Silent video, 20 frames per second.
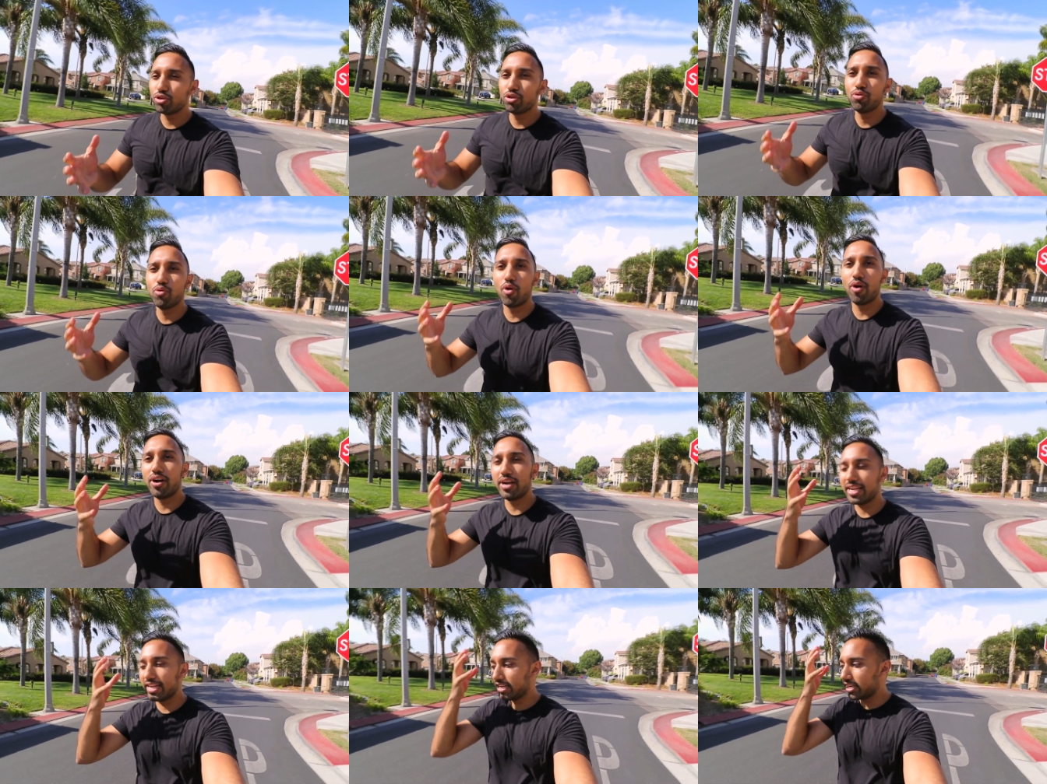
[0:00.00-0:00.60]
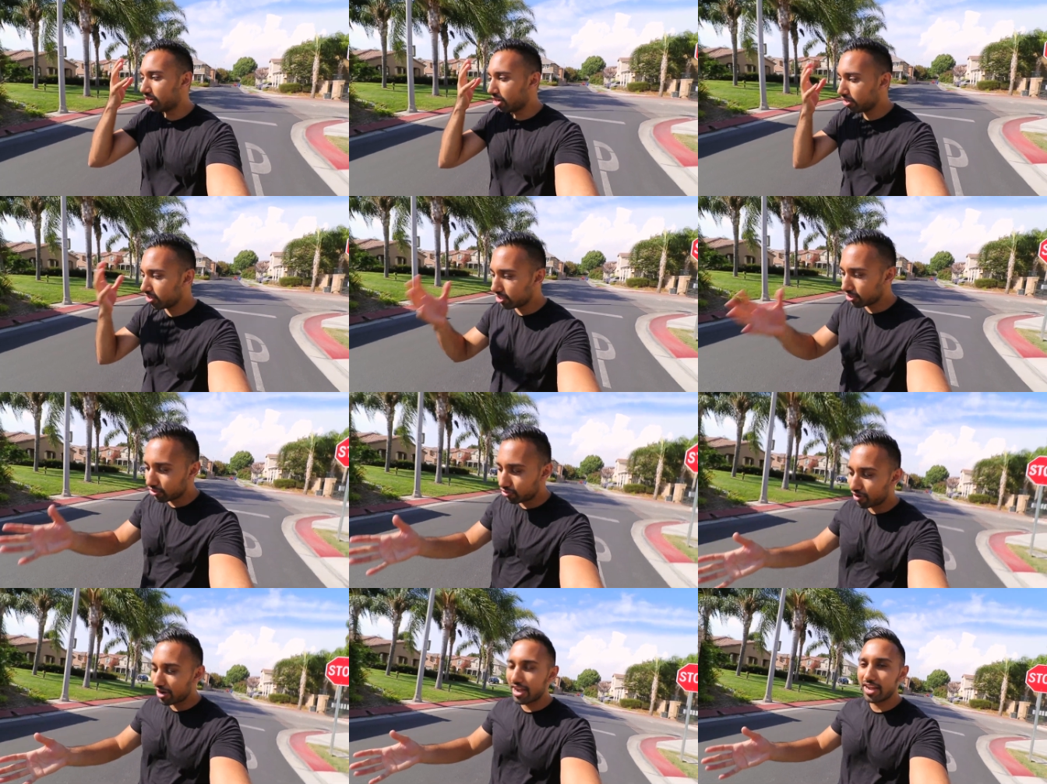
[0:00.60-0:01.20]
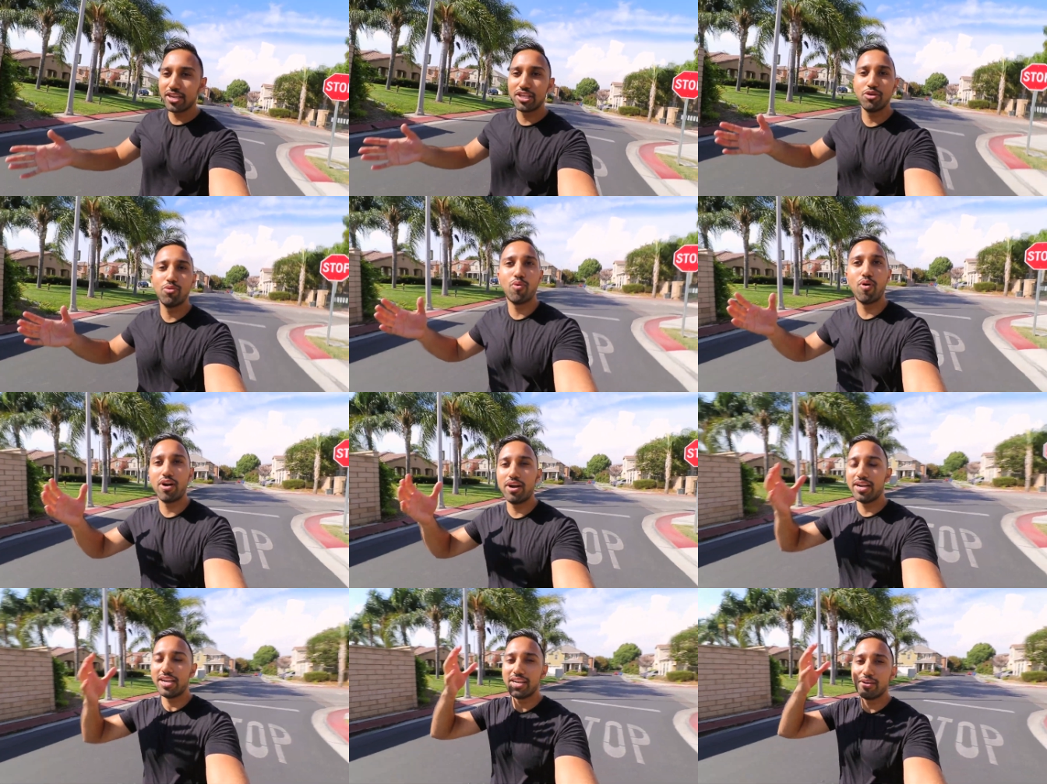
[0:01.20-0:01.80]
you are in undergrad, you
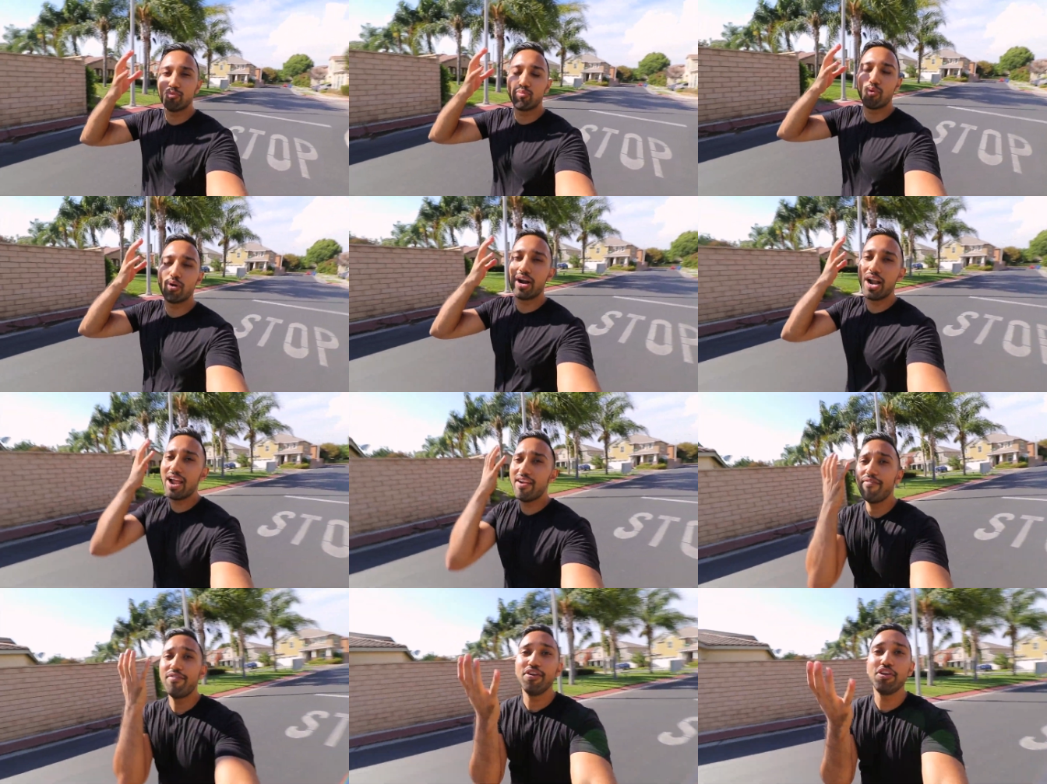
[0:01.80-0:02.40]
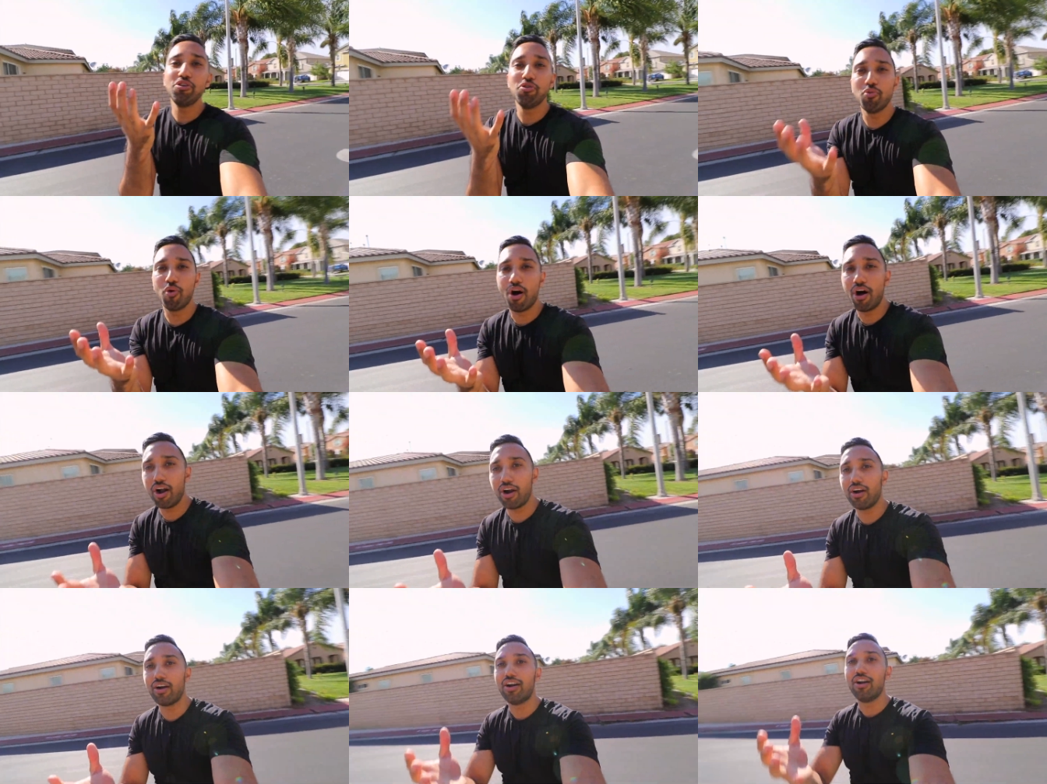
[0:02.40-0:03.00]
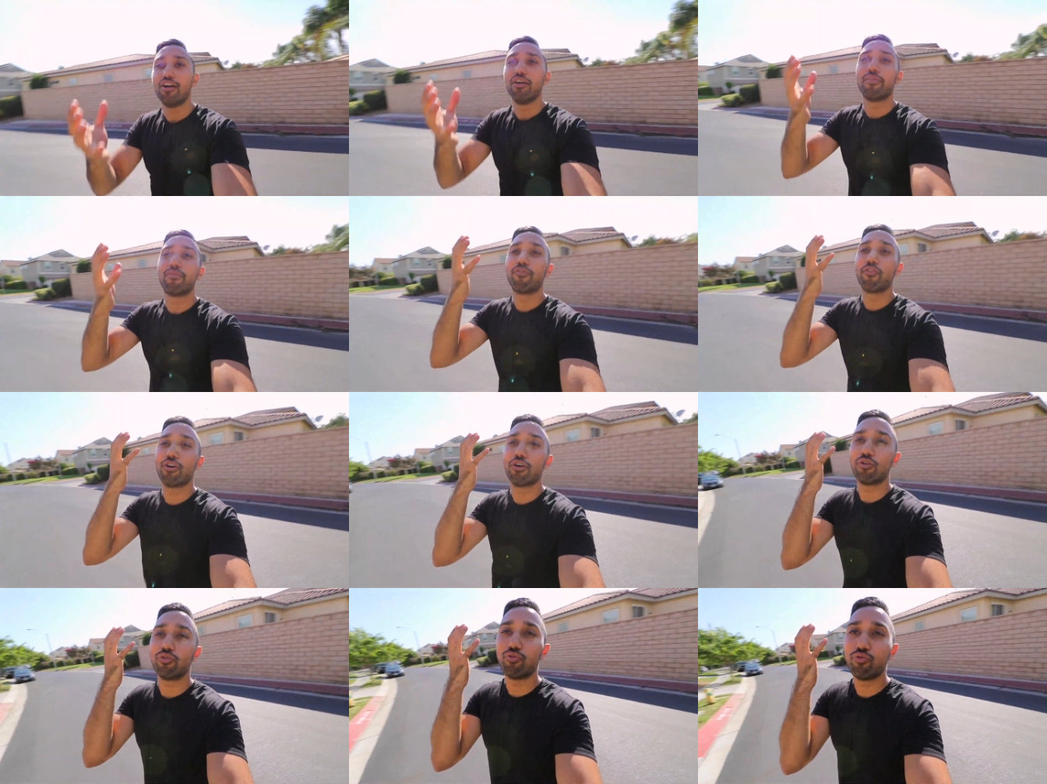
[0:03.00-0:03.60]
are in wherever you are
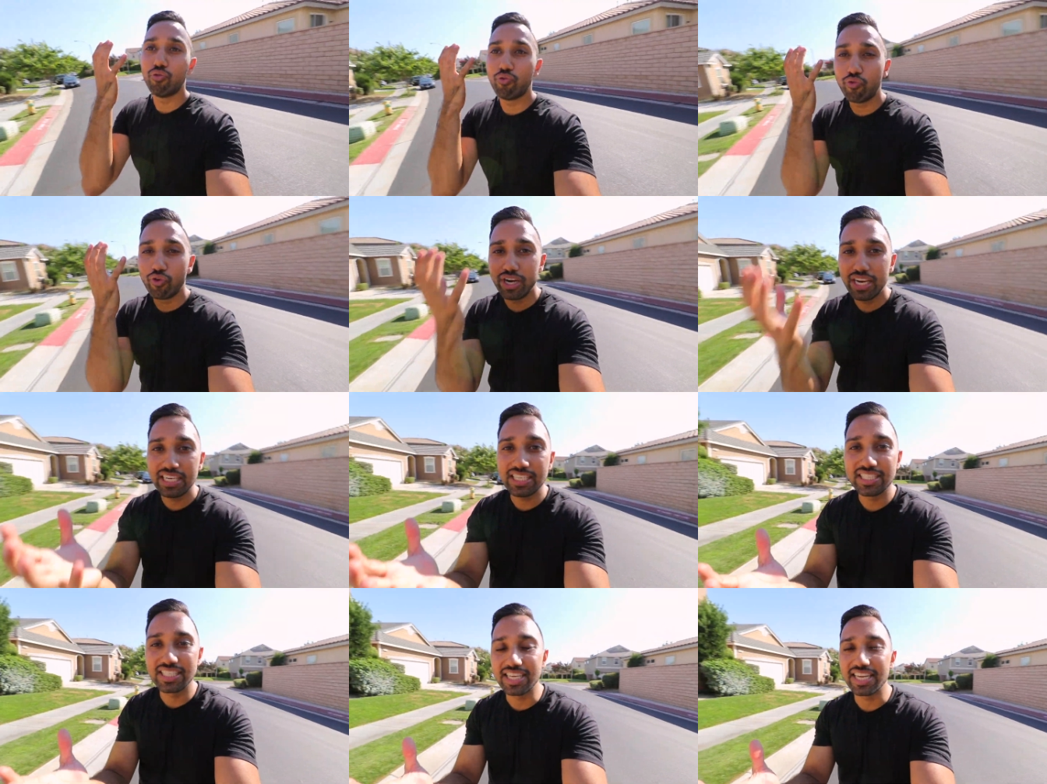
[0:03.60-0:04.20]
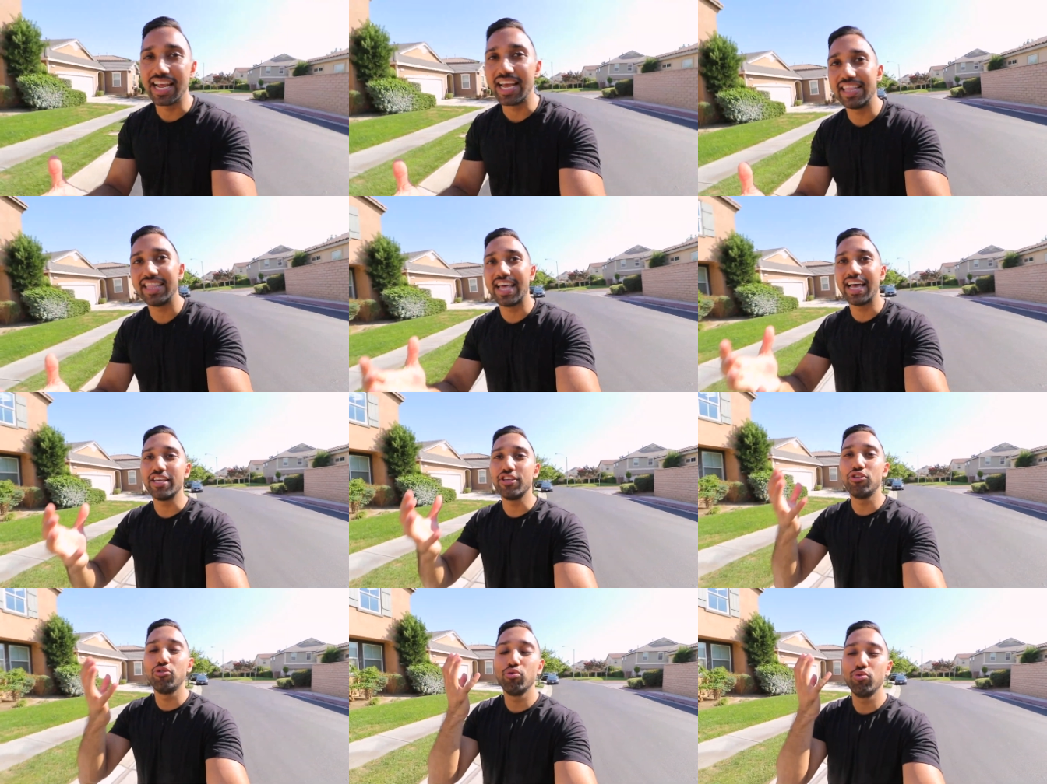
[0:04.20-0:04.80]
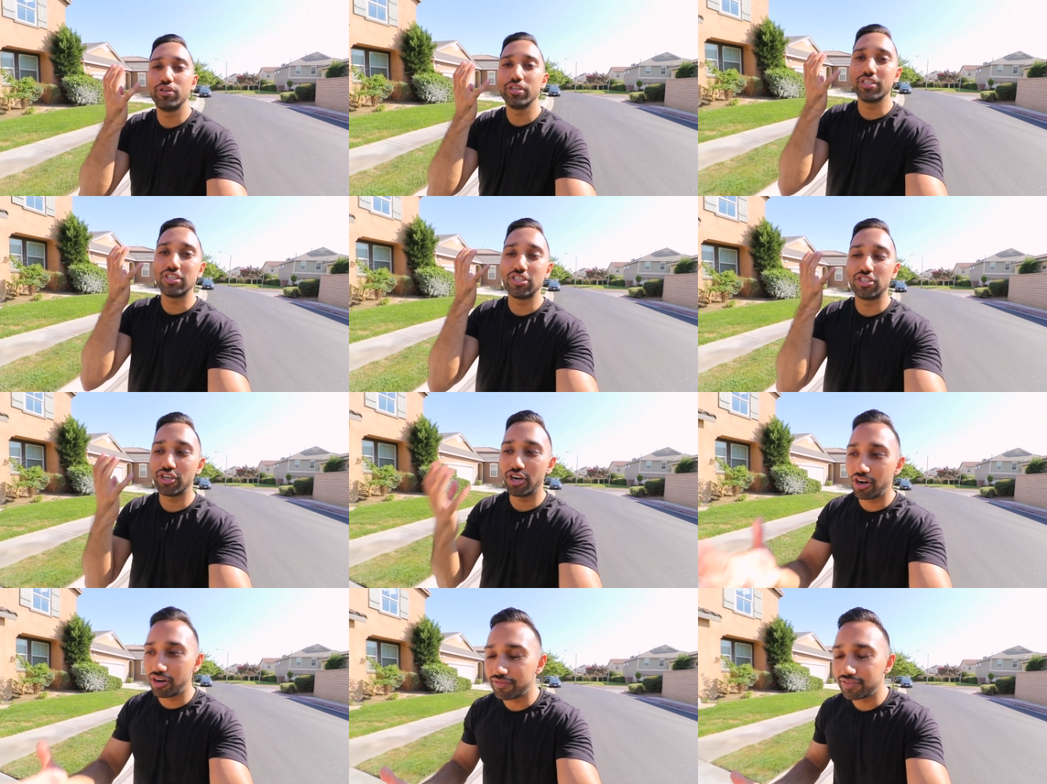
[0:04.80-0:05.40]
for a reason and that you
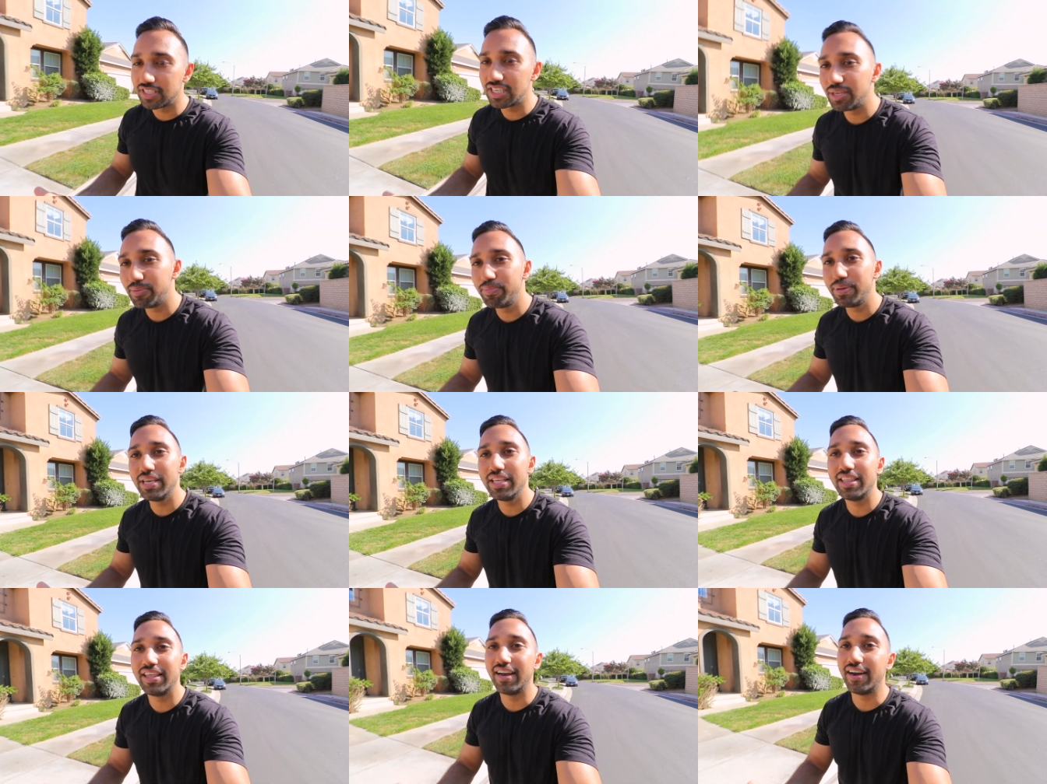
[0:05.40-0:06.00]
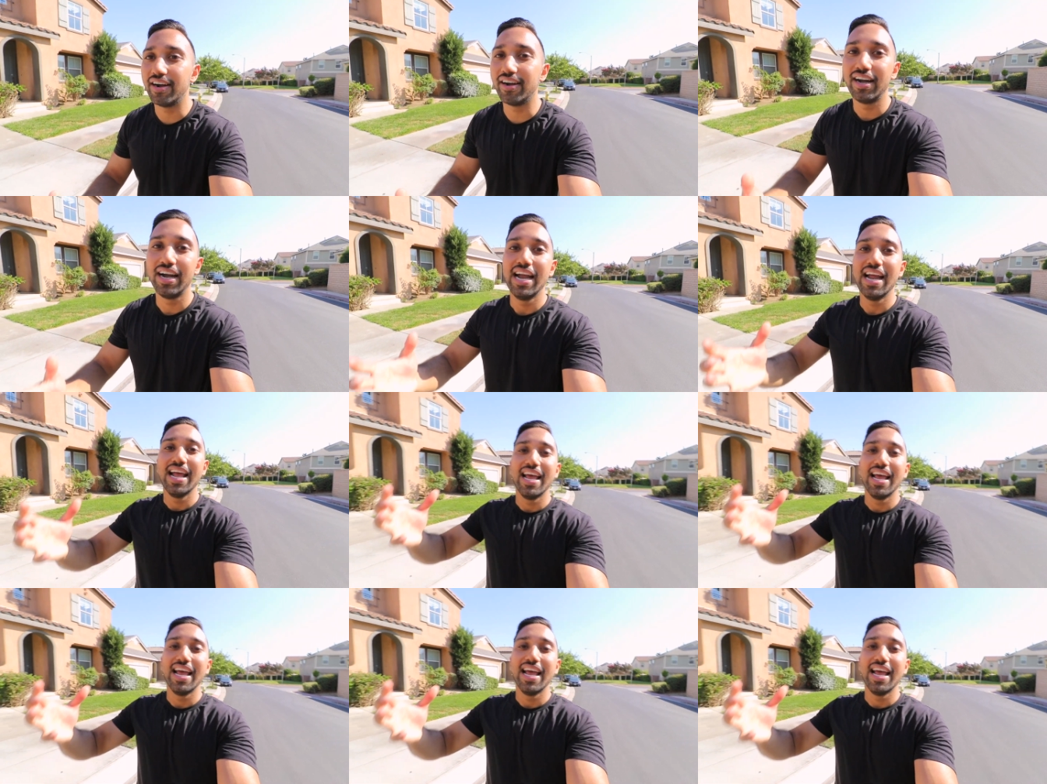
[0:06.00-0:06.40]
deserve to be there.